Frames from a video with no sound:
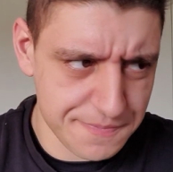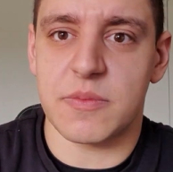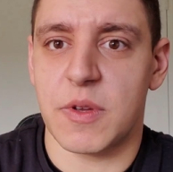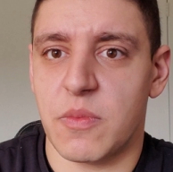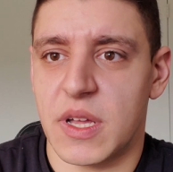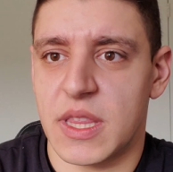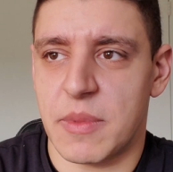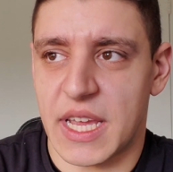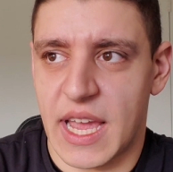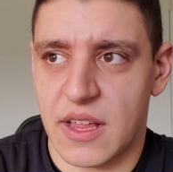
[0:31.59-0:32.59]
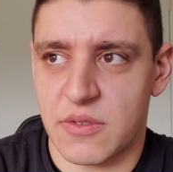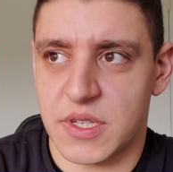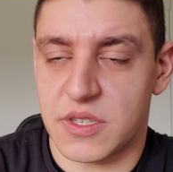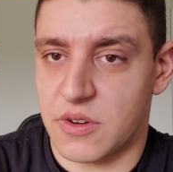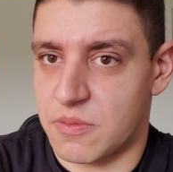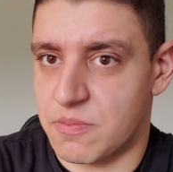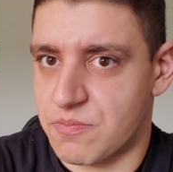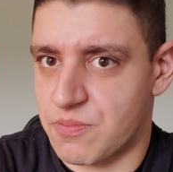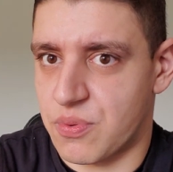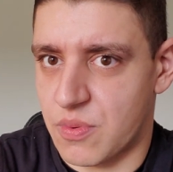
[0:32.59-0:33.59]
Tells me one, that my calories are
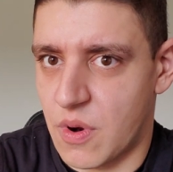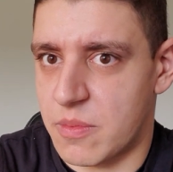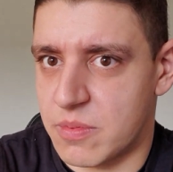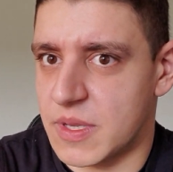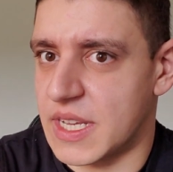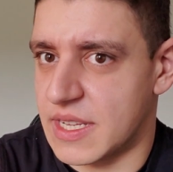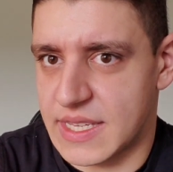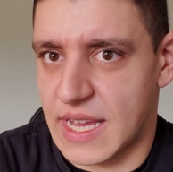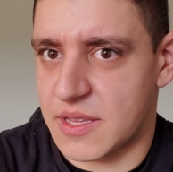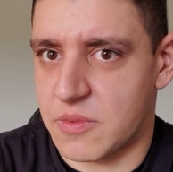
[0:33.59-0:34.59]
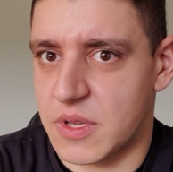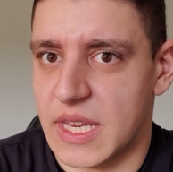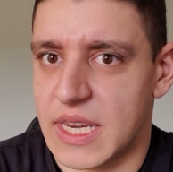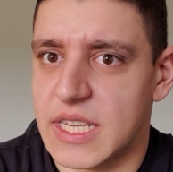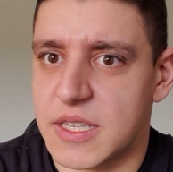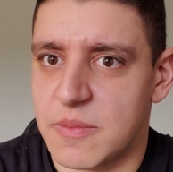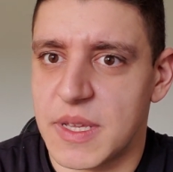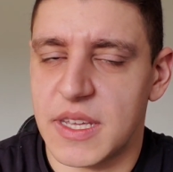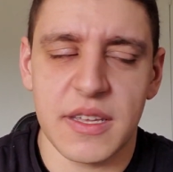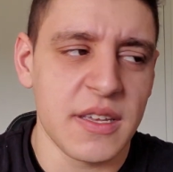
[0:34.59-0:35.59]
probably exactly where they need to
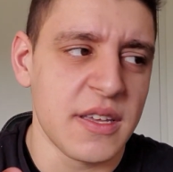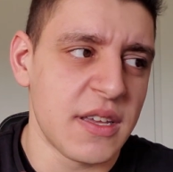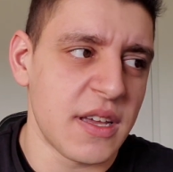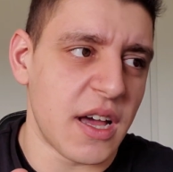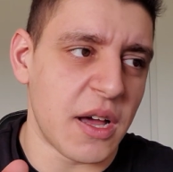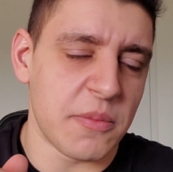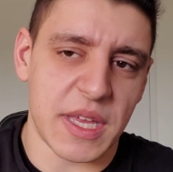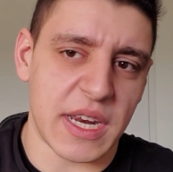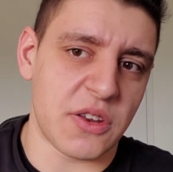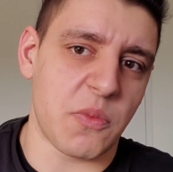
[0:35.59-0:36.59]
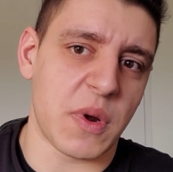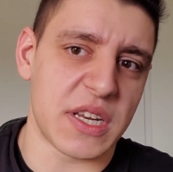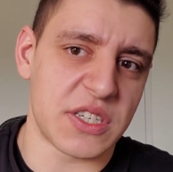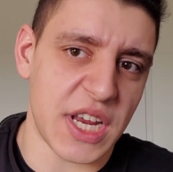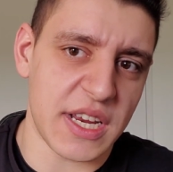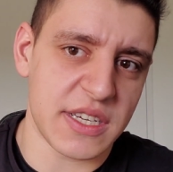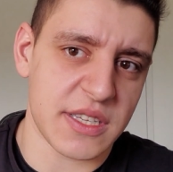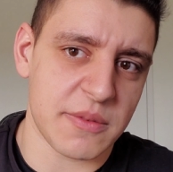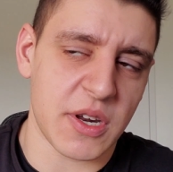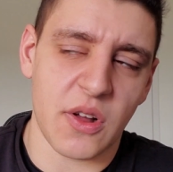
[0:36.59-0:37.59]
be, that I don't want to change
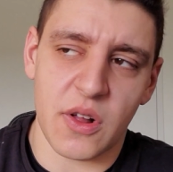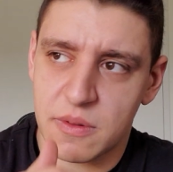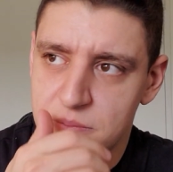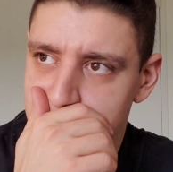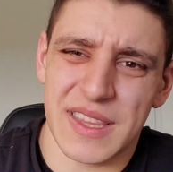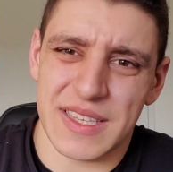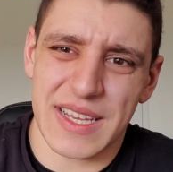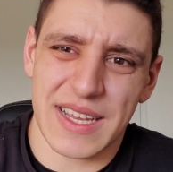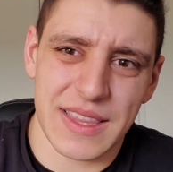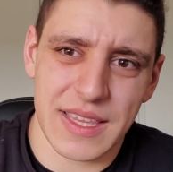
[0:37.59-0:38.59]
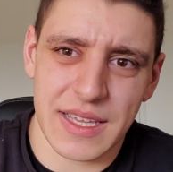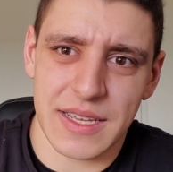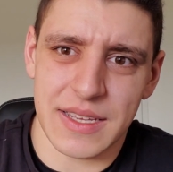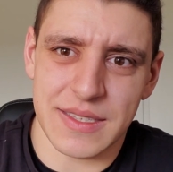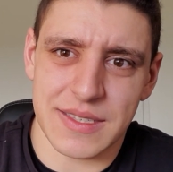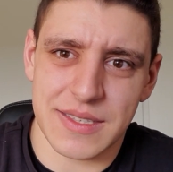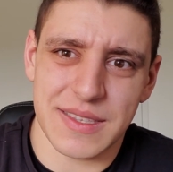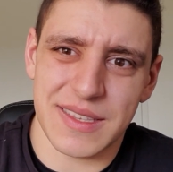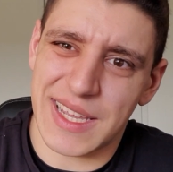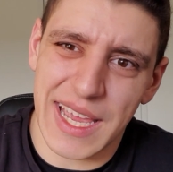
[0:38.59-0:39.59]
them at all. And the second thing
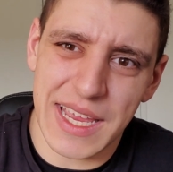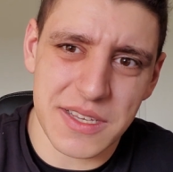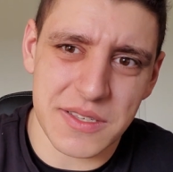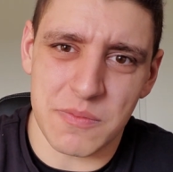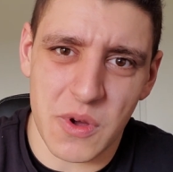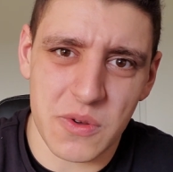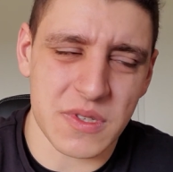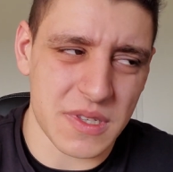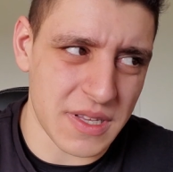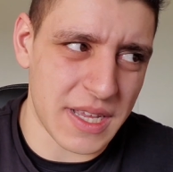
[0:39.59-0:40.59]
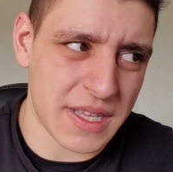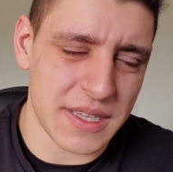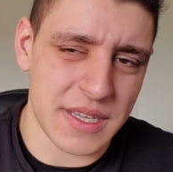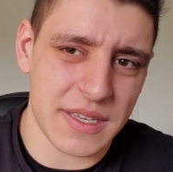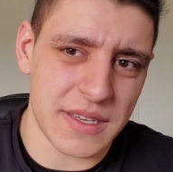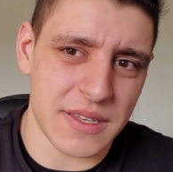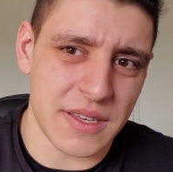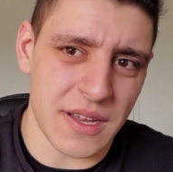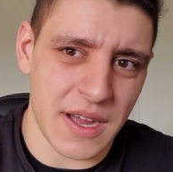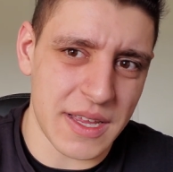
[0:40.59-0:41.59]
is the gain is most likely
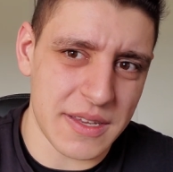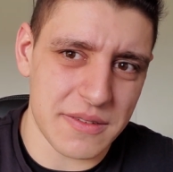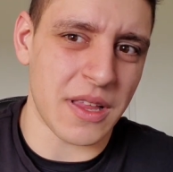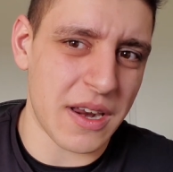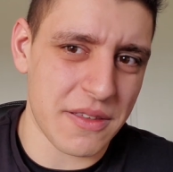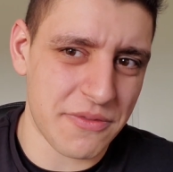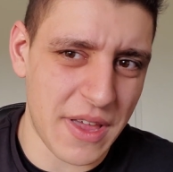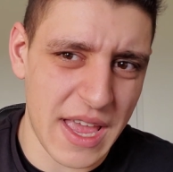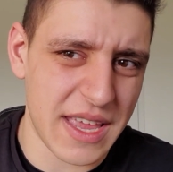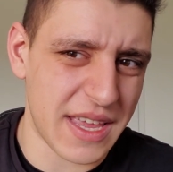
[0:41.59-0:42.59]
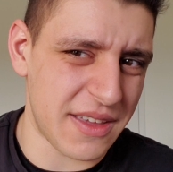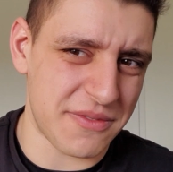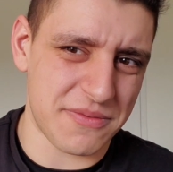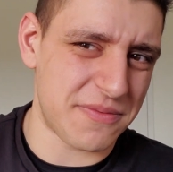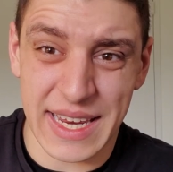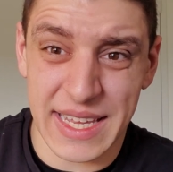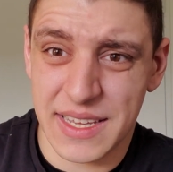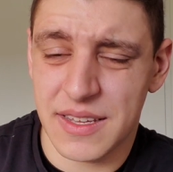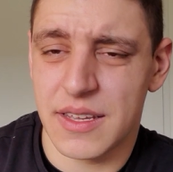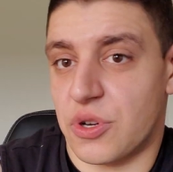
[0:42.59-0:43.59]
not a lot of fat, if
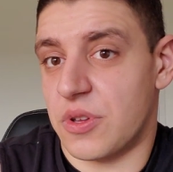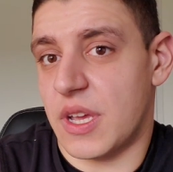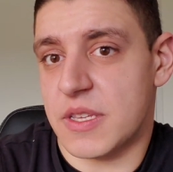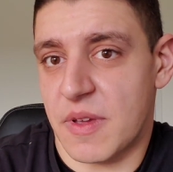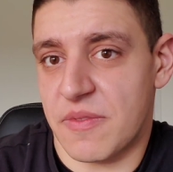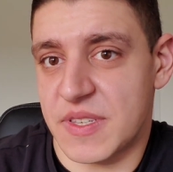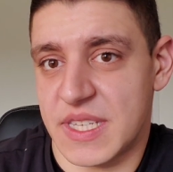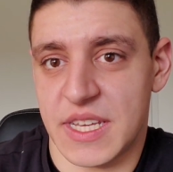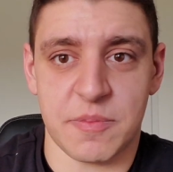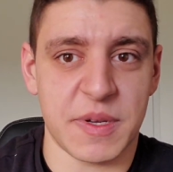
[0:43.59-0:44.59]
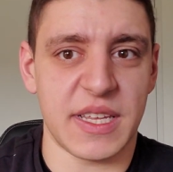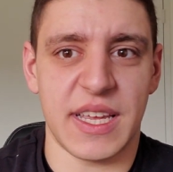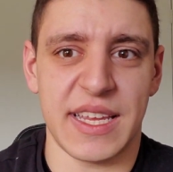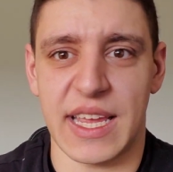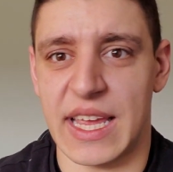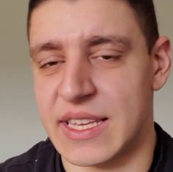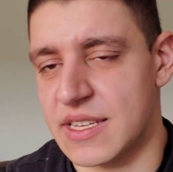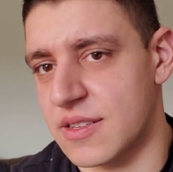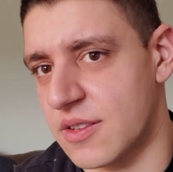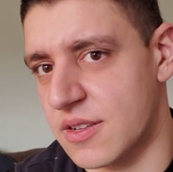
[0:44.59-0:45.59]
any. I'll show you guys my physique, but it
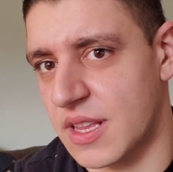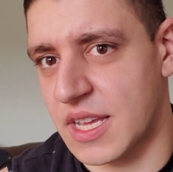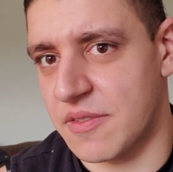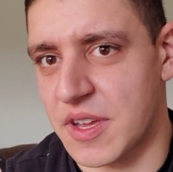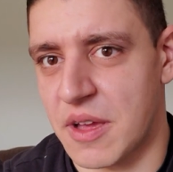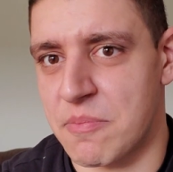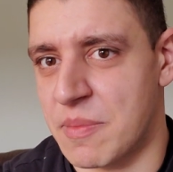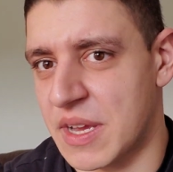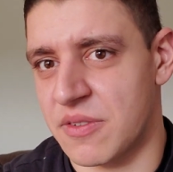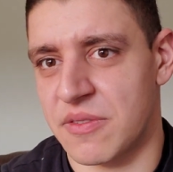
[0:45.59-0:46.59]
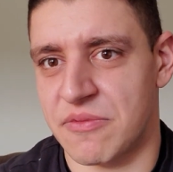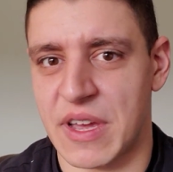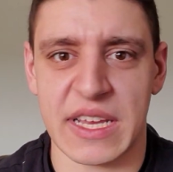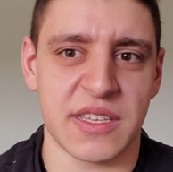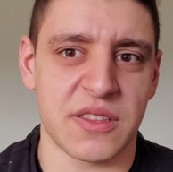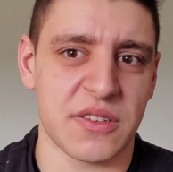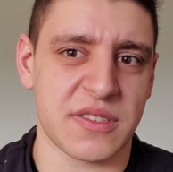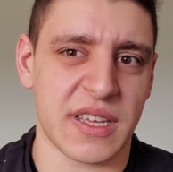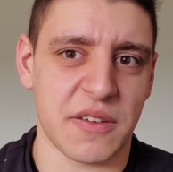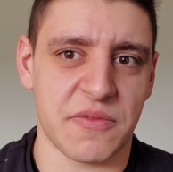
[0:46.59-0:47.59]
doesn't look like I've gotten bigger. In fact, it
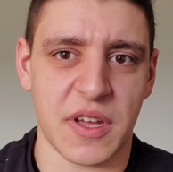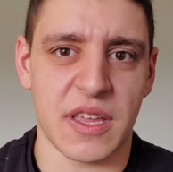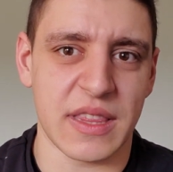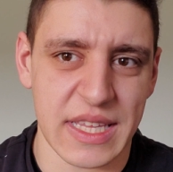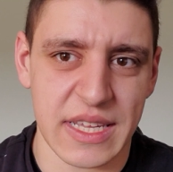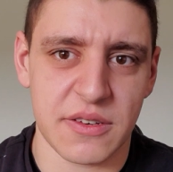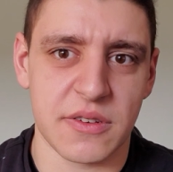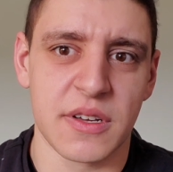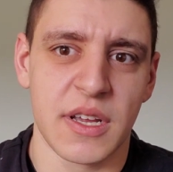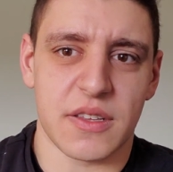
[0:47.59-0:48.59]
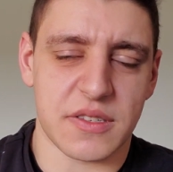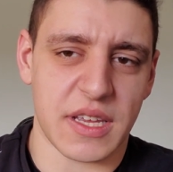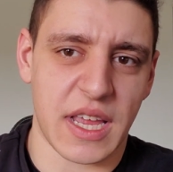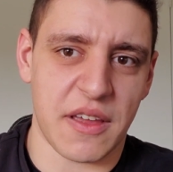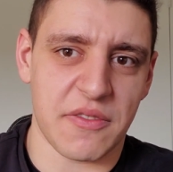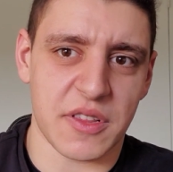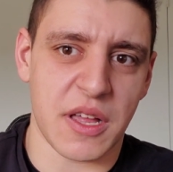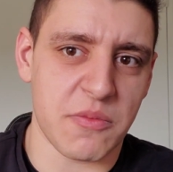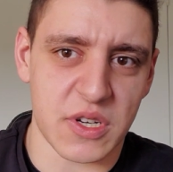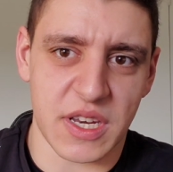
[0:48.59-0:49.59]
looks like I've gotten leaner. Looks like I have a
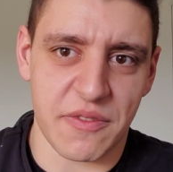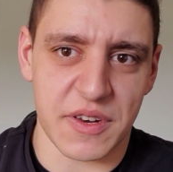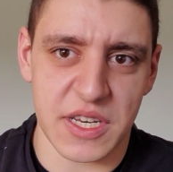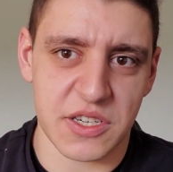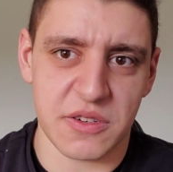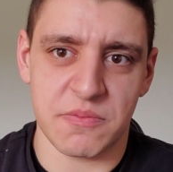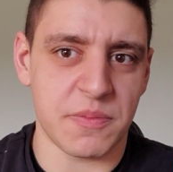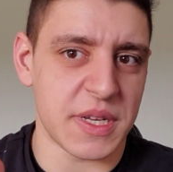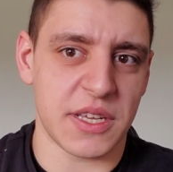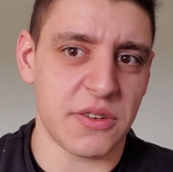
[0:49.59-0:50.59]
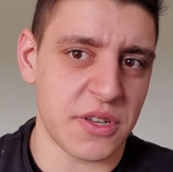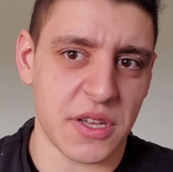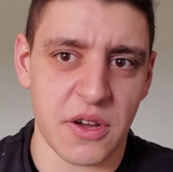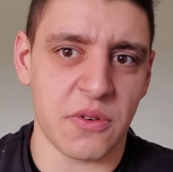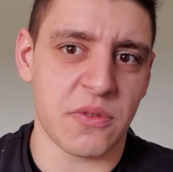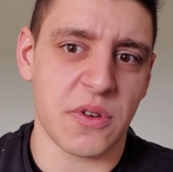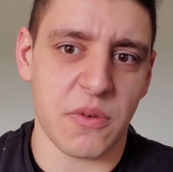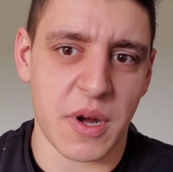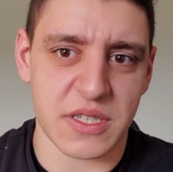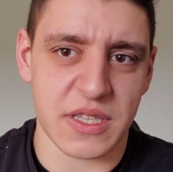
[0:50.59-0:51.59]
lot more definition, but here you go.
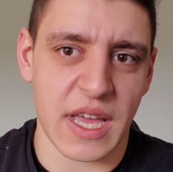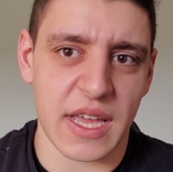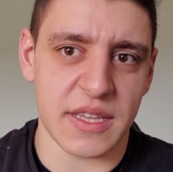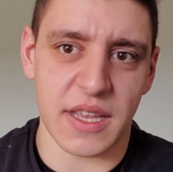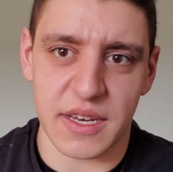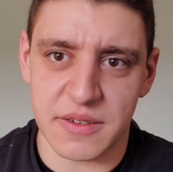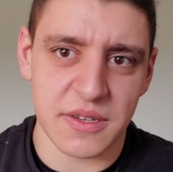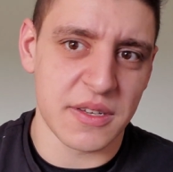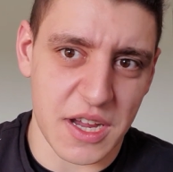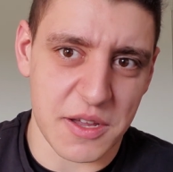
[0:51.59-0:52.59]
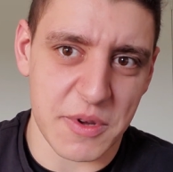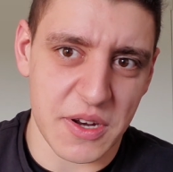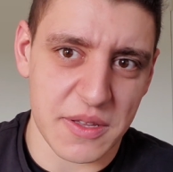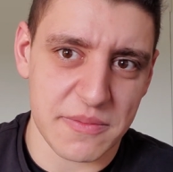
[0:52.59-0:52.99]
Go watch that and then we'll talk about